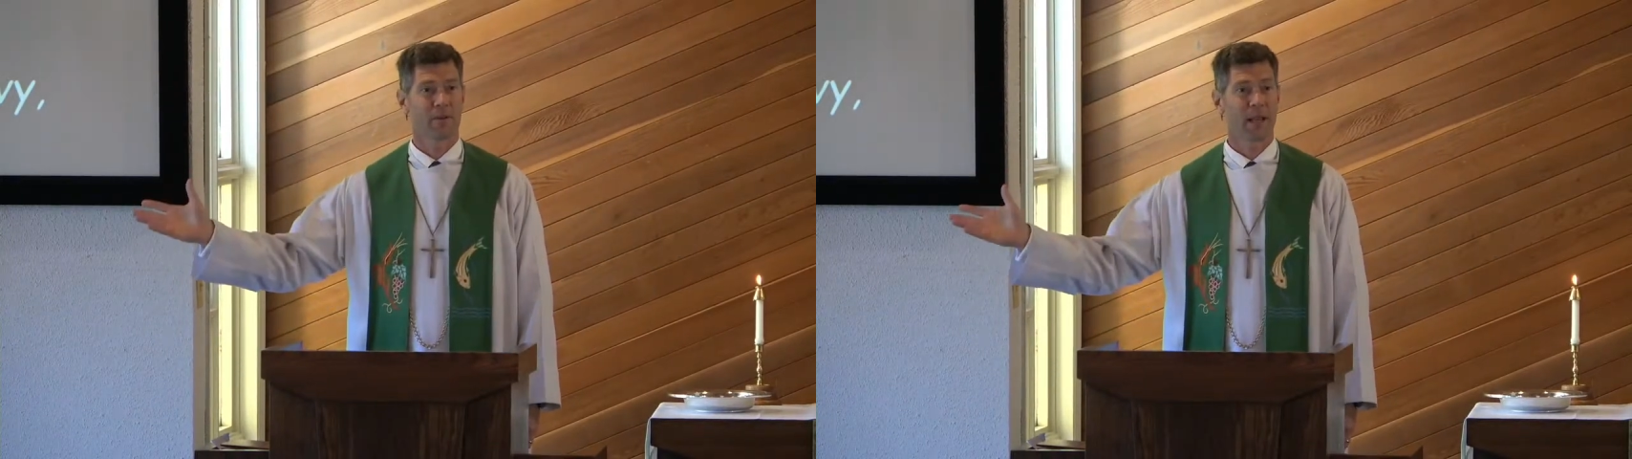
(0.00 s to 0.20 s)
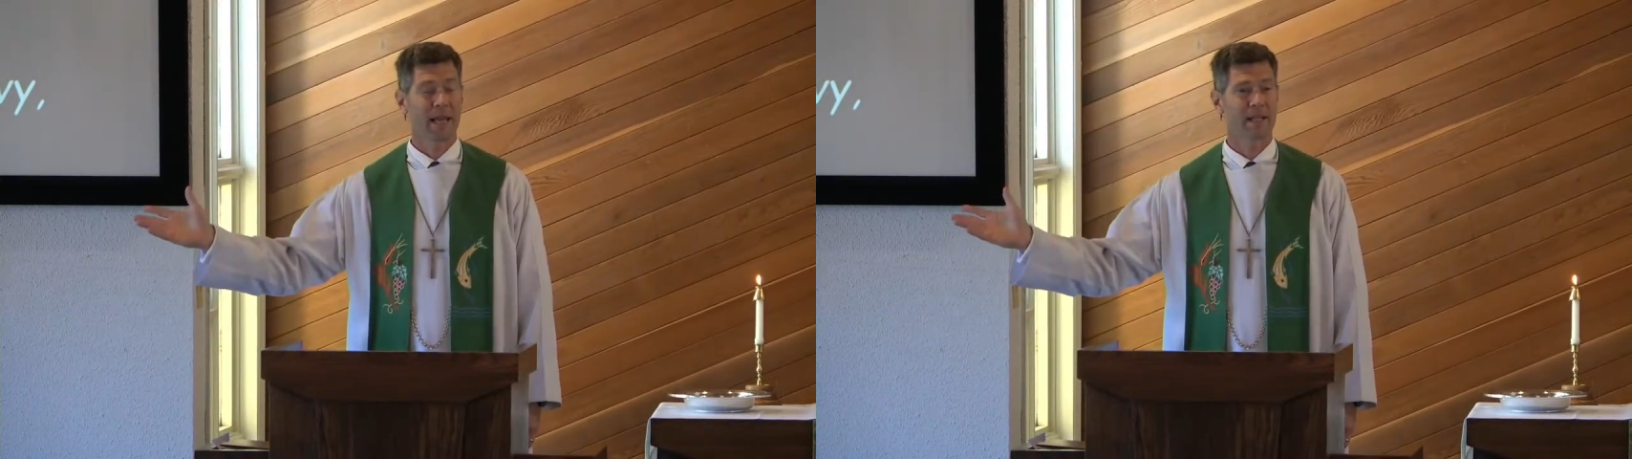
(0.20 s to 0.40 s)

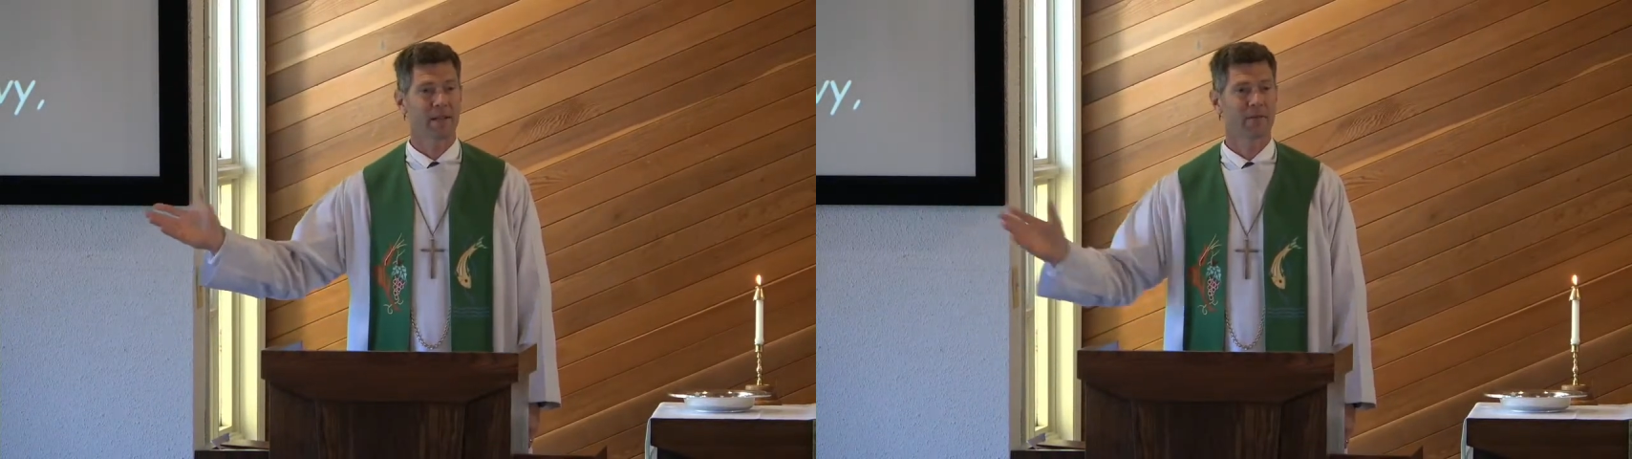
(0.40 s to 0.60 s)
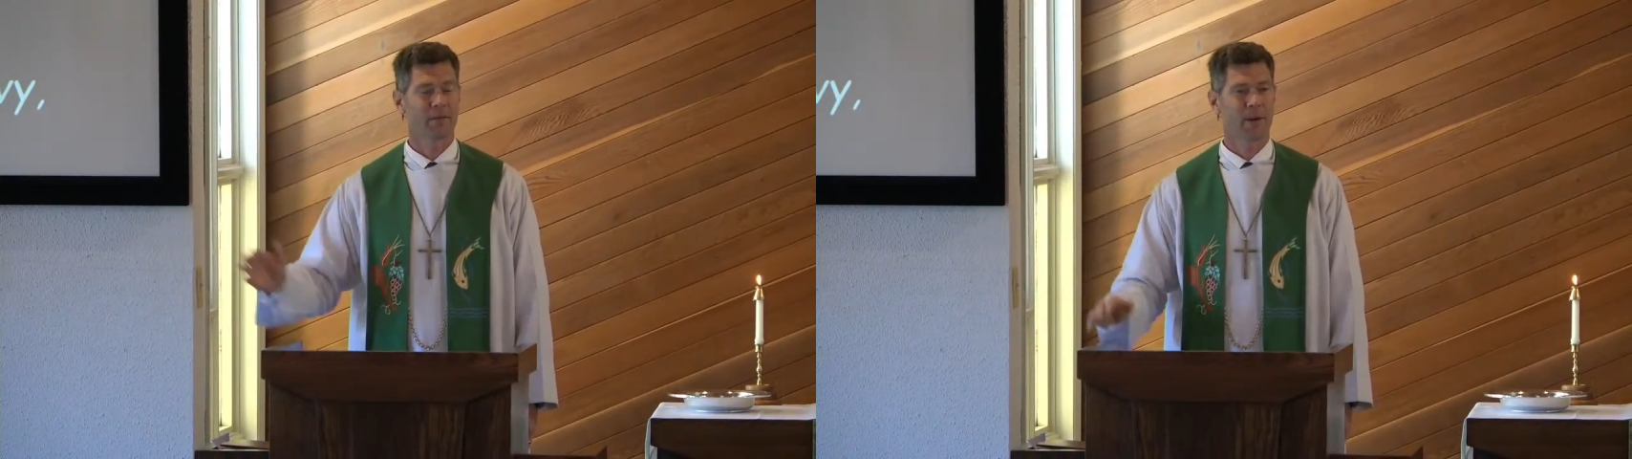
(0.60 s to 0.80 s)
flight
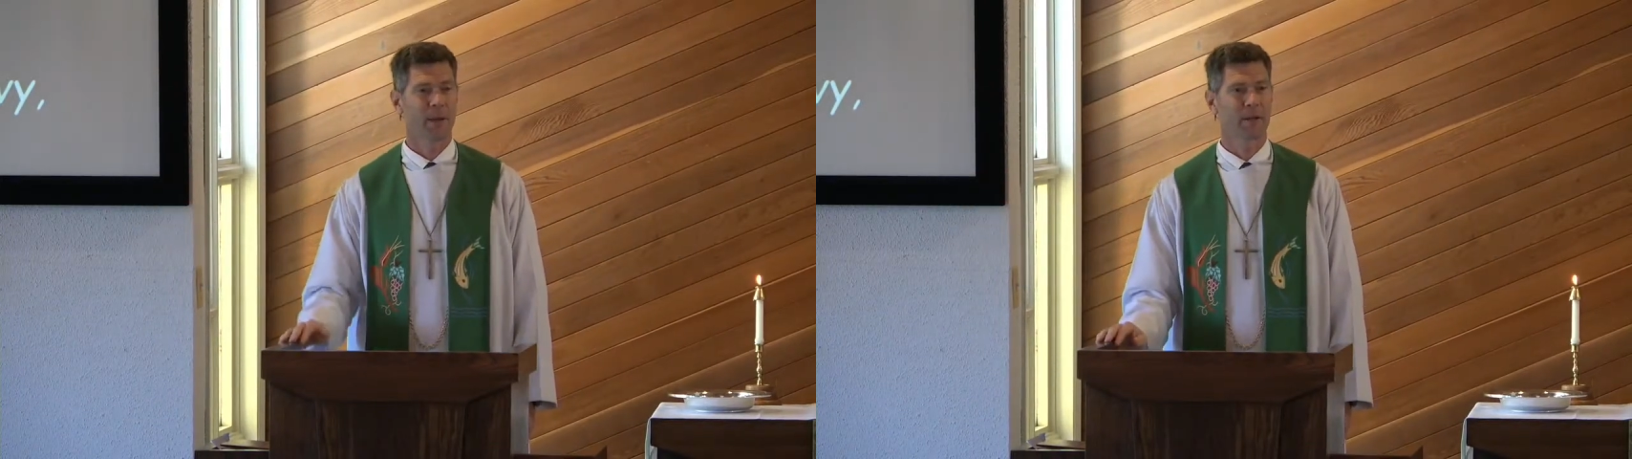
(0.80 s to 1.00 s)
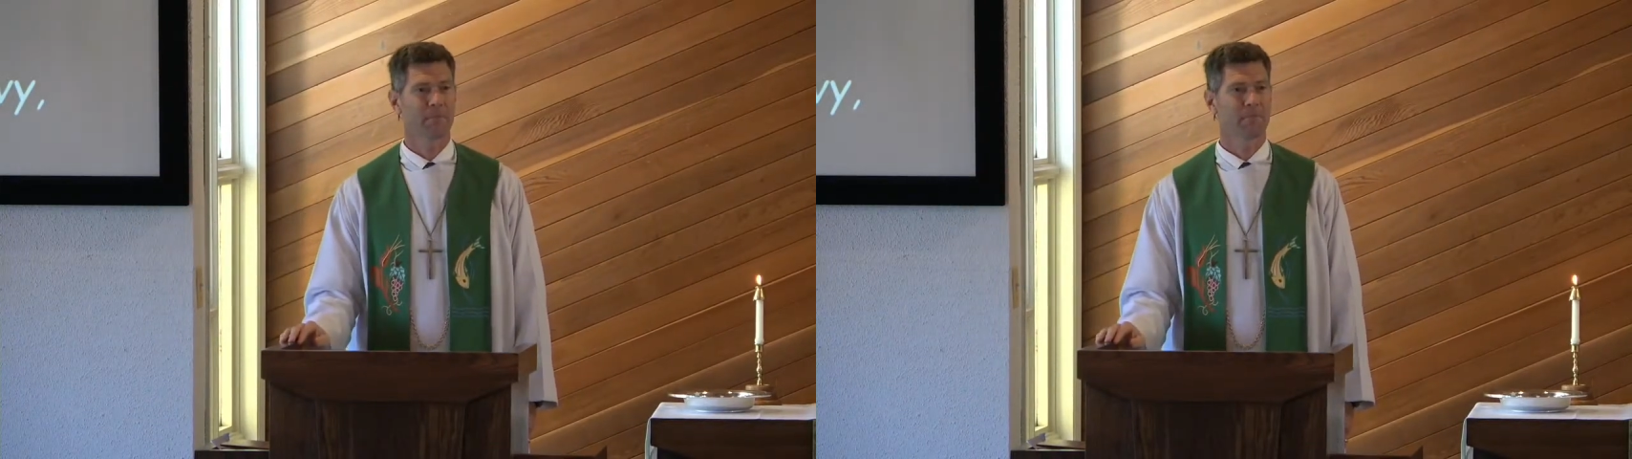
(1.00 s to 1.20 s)
from
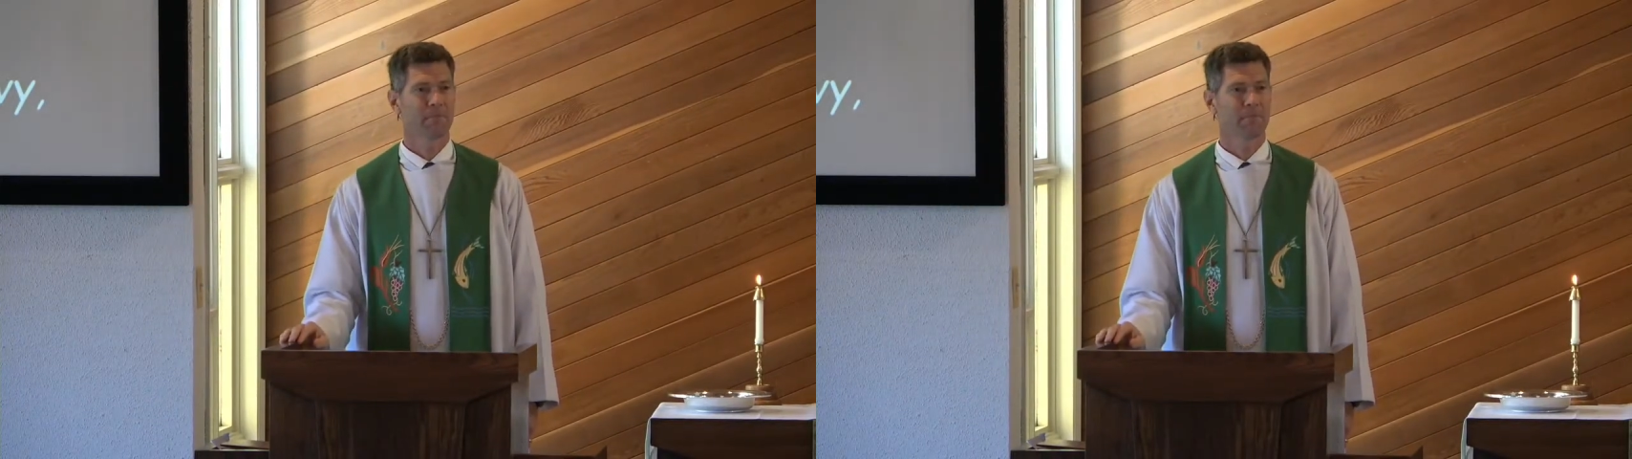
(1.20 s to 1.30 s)
it.